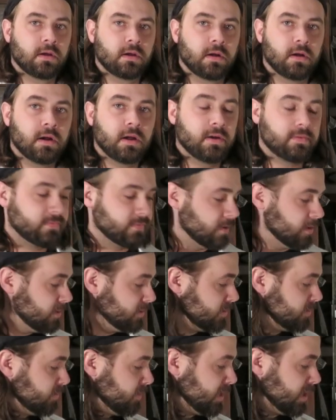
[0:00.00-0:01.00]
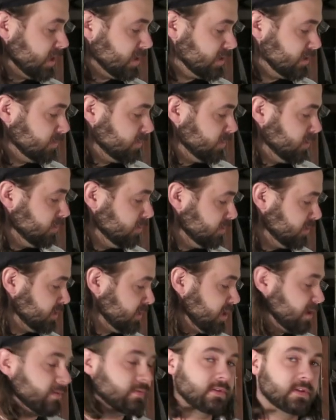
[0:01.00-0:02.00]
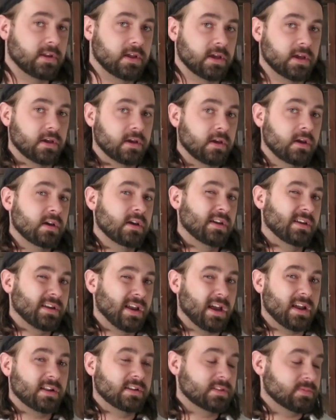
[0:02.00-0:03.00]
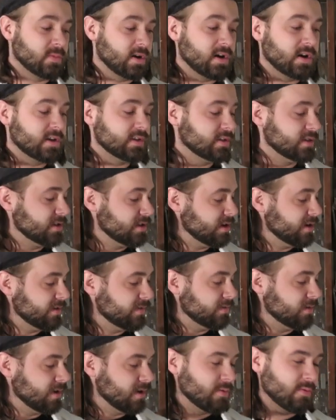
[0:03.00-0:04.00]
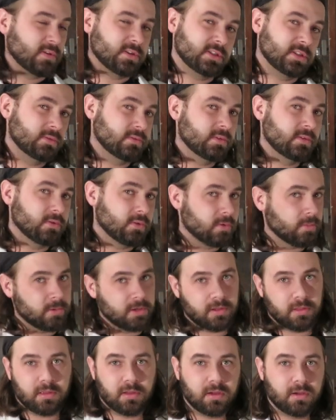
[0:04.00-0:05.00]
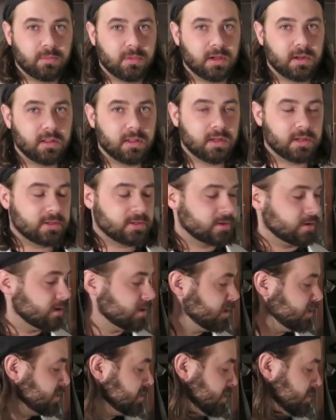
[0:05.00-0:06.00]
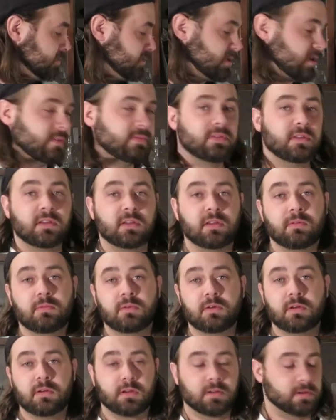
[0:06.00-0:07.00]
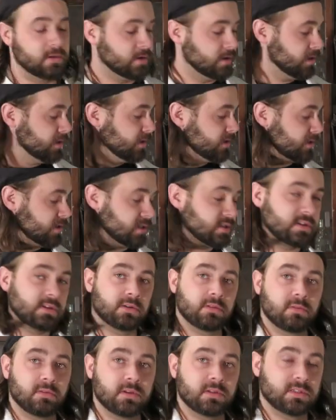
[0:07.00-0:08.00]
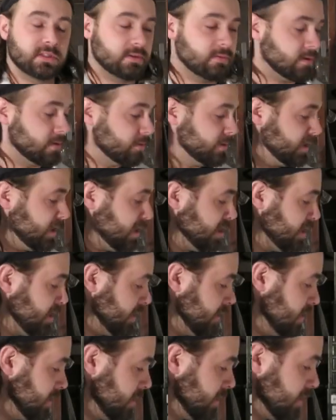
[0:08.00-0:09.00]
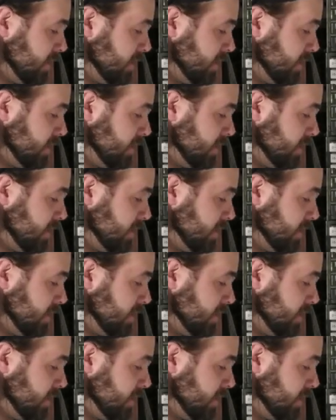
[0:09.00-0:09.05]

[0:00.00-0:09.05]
Alright folks, we got some cool stuff today. Kind of some odd stuff, not what you would normally think about electronics, some stuff that you would. So let's see what we got.